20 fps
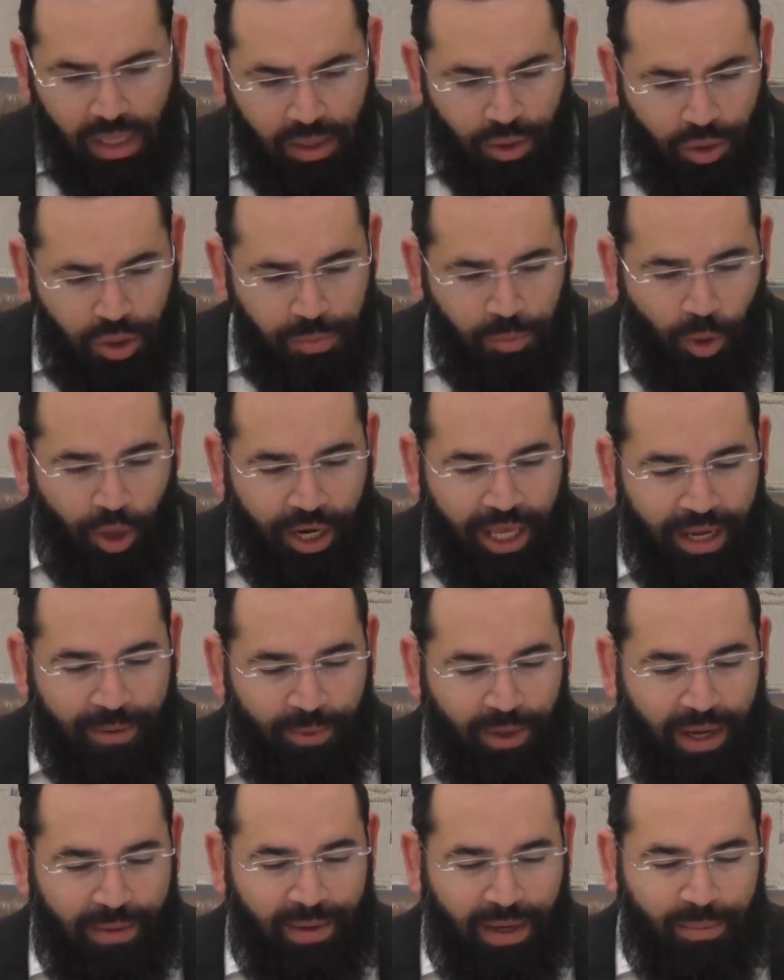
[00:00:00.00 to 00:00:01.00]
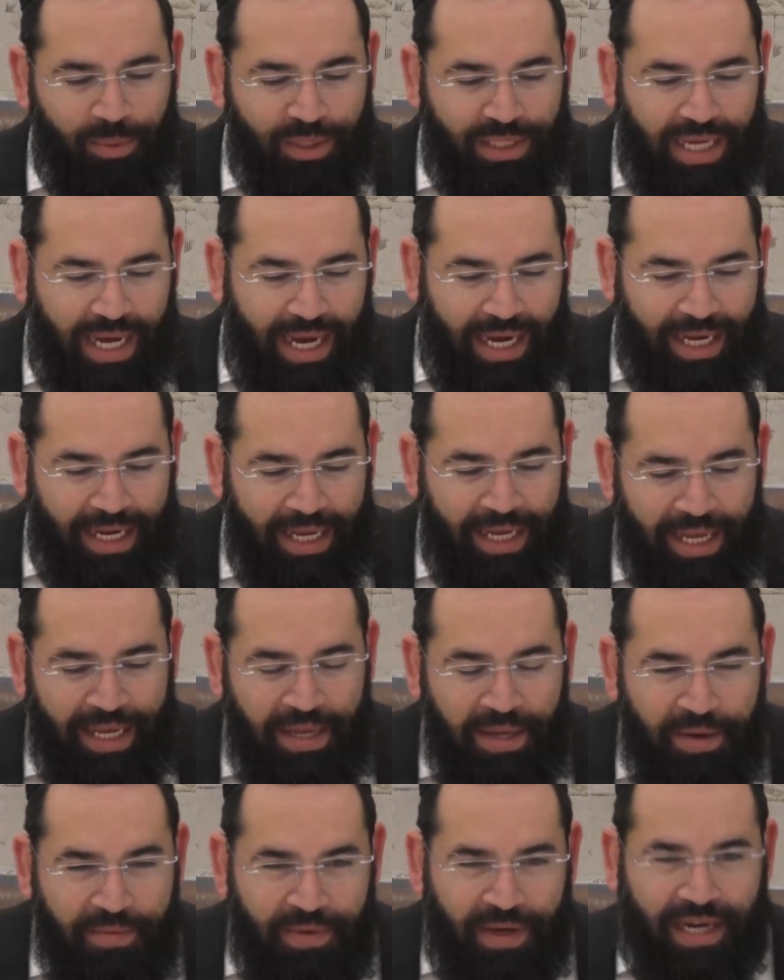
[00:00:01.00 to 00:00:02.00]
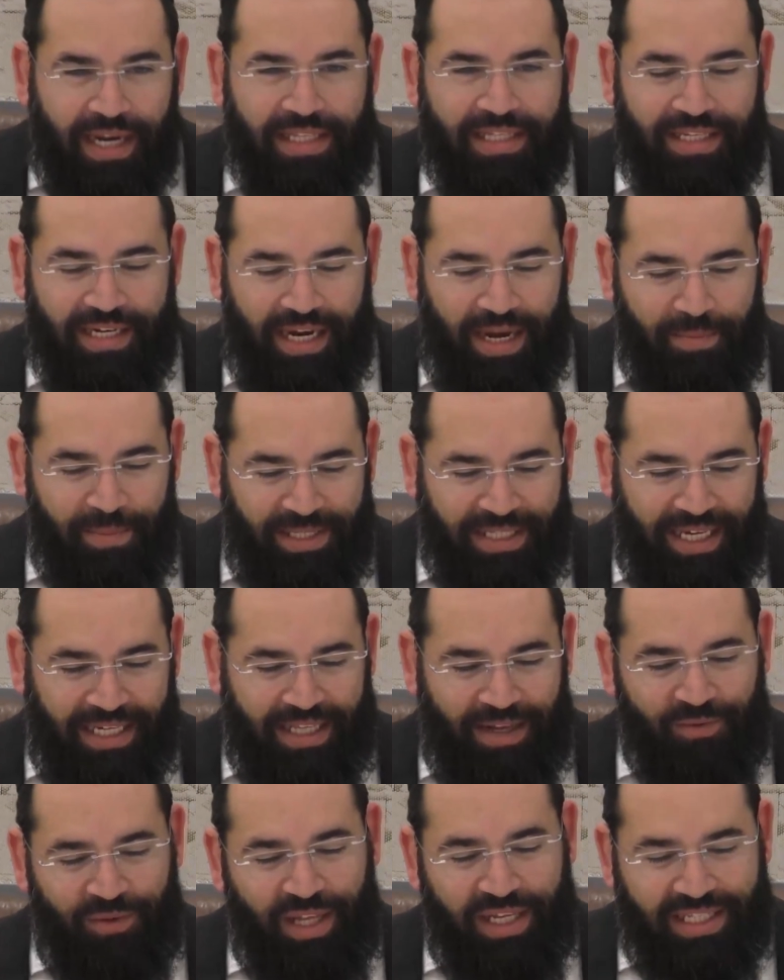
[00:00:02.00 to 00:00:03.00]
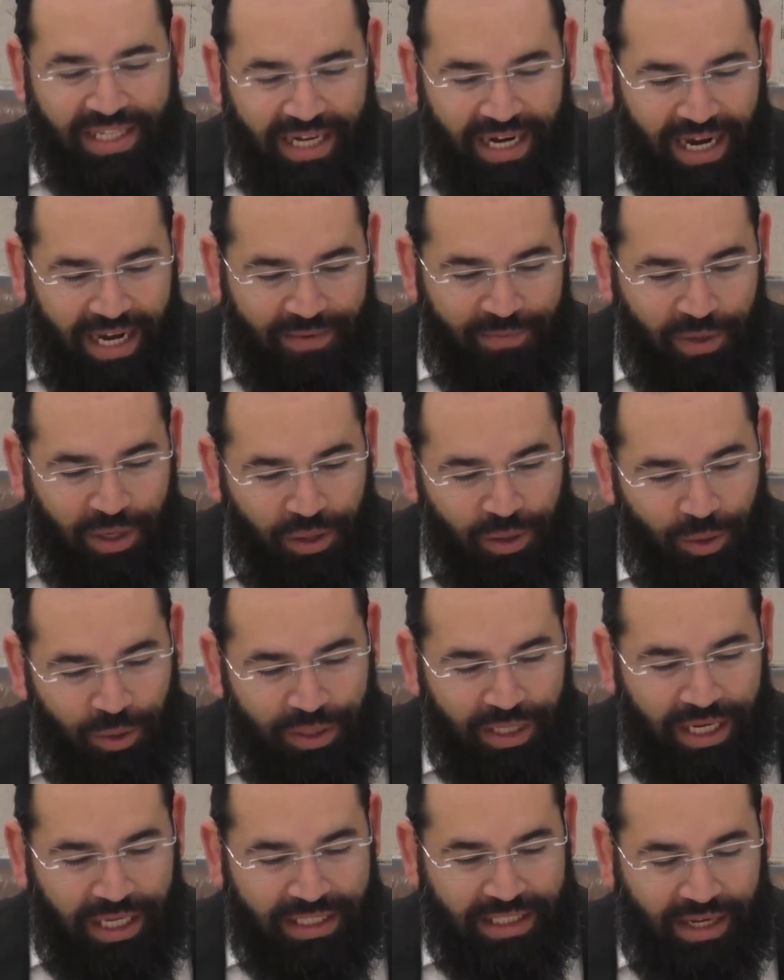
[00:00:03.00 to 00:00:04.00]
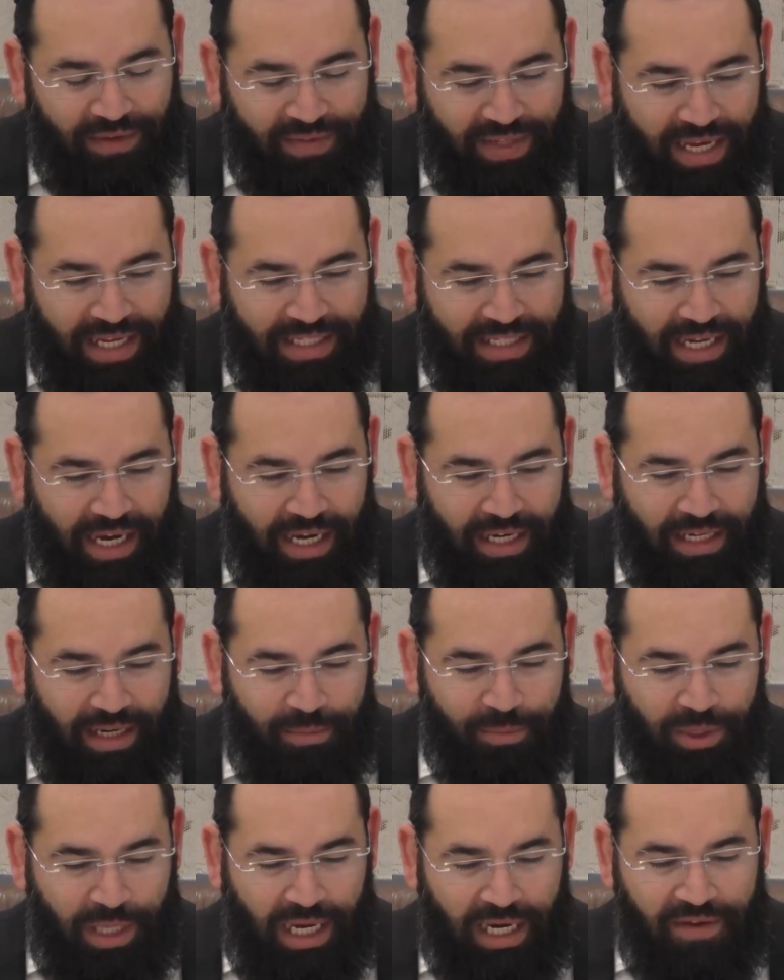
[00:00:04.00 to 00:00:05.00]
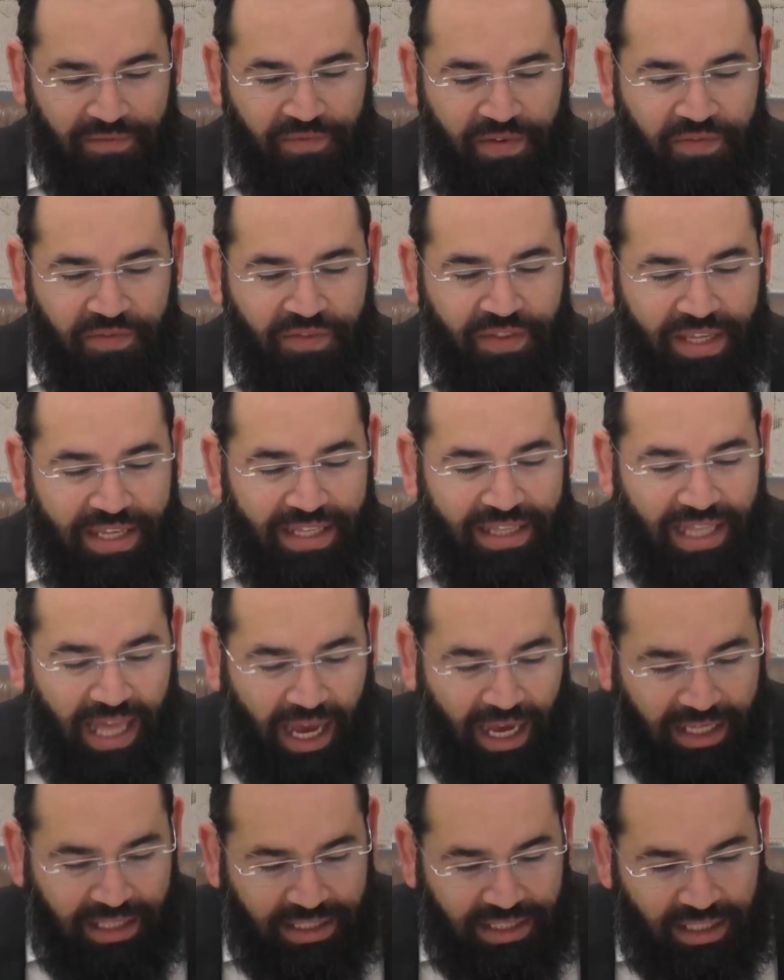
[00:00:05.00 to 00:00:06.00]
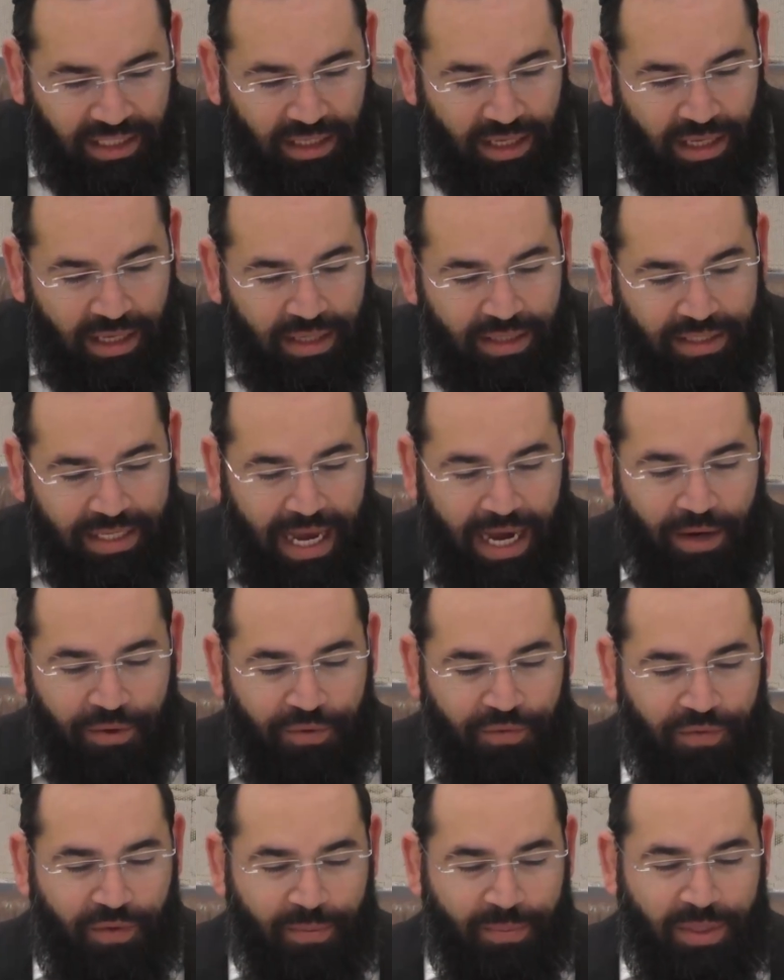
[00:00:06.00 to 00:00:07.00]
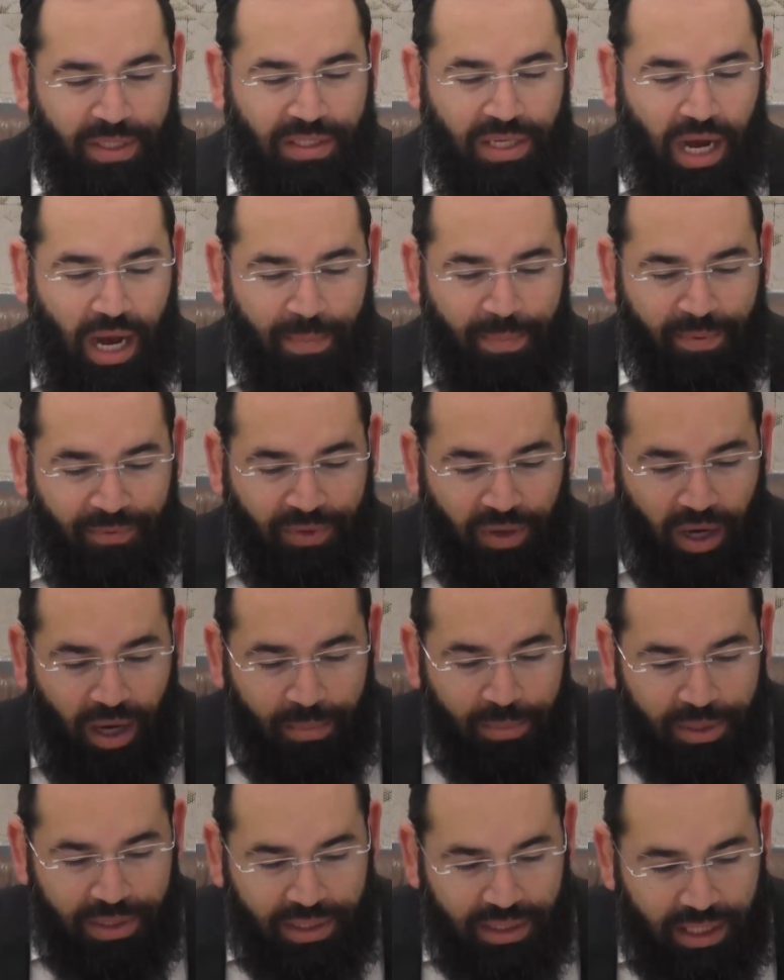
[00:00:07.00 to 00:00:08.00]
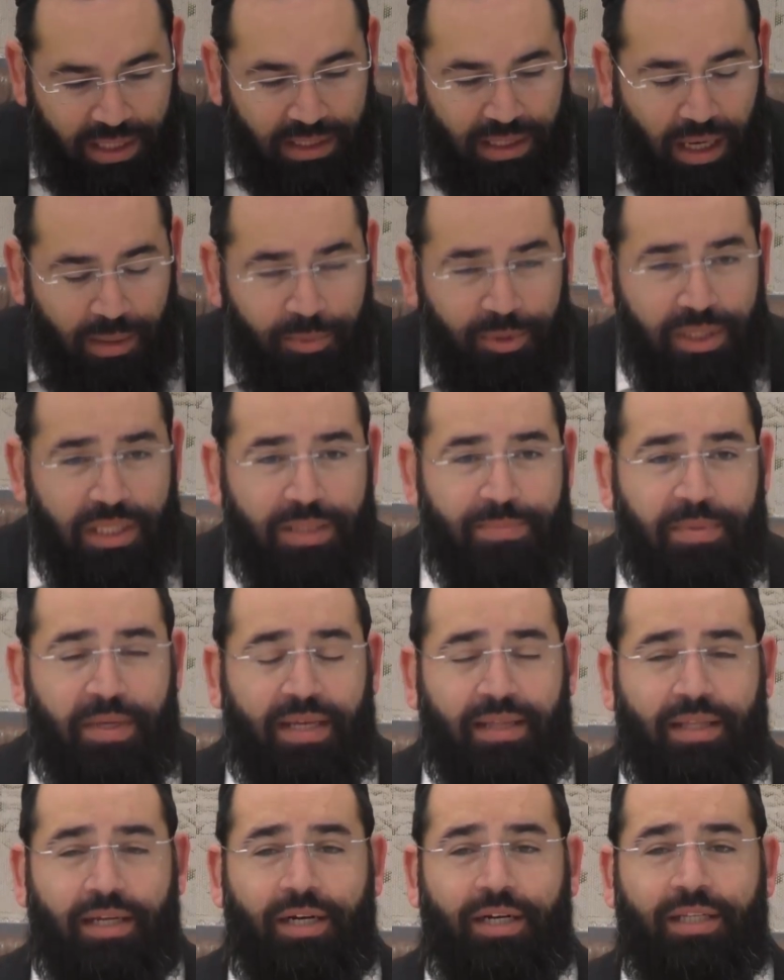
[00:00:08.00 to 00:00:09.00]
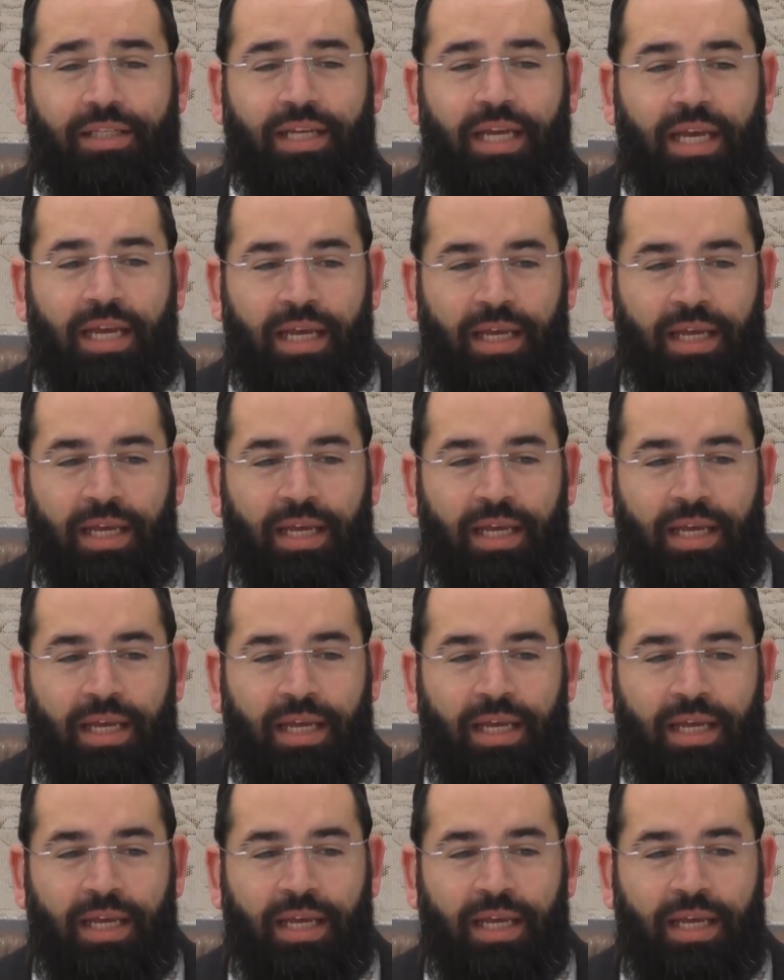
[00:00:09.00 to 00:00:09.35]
Good morning, Rabbi Rabotai. We are continuing on Masechet Avodah Zarah. We are holding on Daf Tet Zayin Amud Aleph, 15 lines down from the top of the Amud. Today's Amud is being learned.